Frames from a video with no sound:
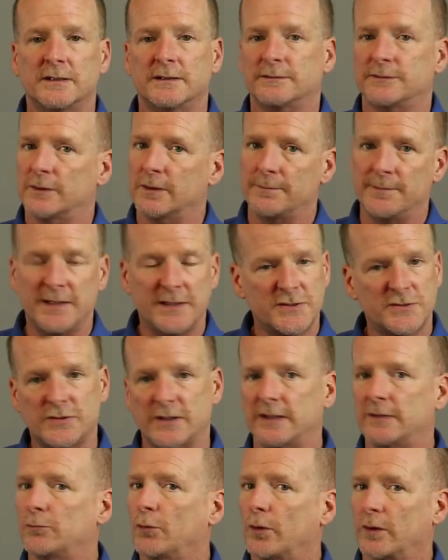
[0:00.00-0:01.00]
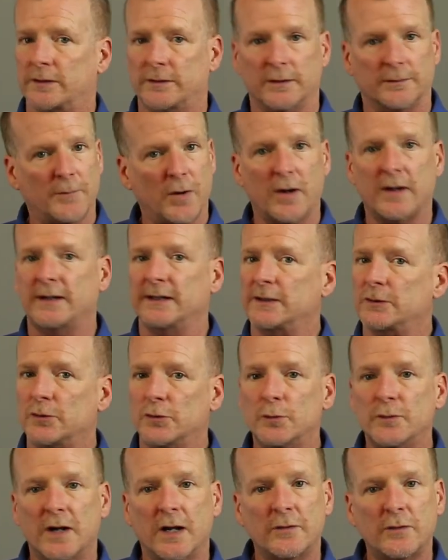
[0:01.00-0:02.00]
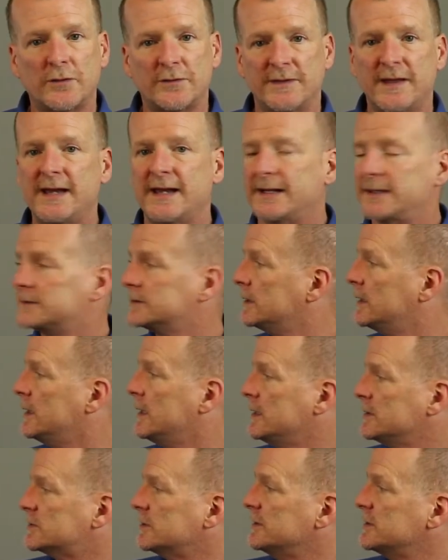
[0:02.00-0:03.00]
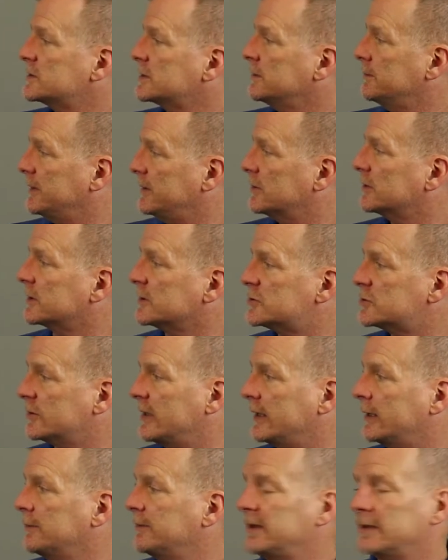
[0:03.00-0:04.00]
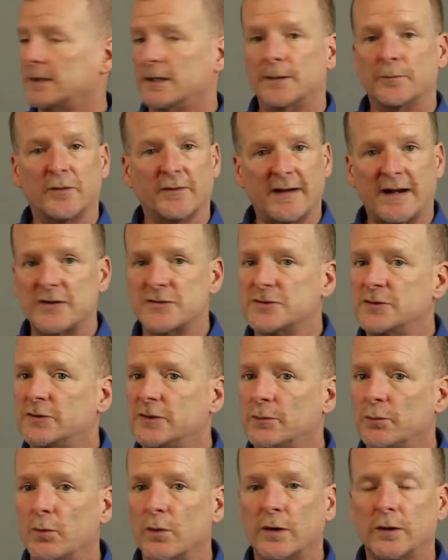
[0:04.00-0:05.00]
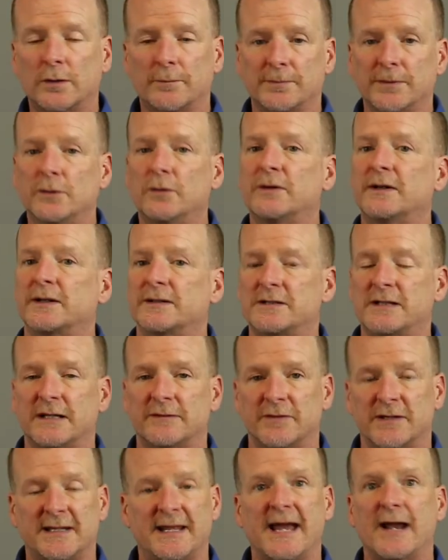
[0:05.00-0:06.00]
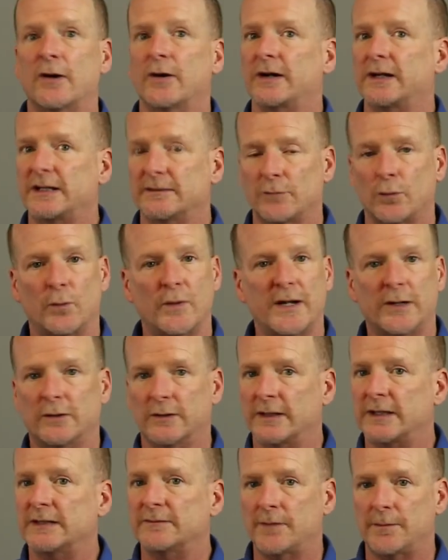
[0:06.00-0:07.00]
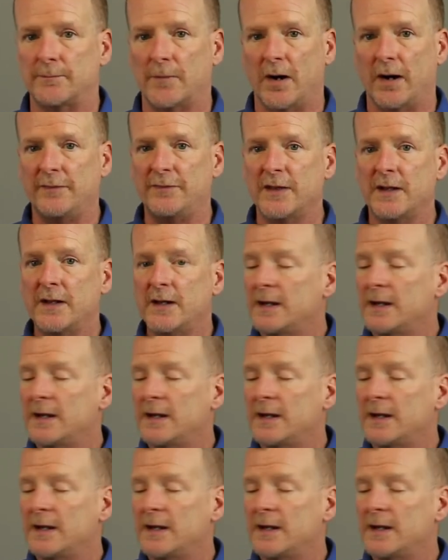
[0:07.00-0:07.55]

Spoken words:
They're administrative work, they're marketing, they're doing other things. So this could be, your constraint could be the number of hours you can work or bill in a given day or a given week or a given month.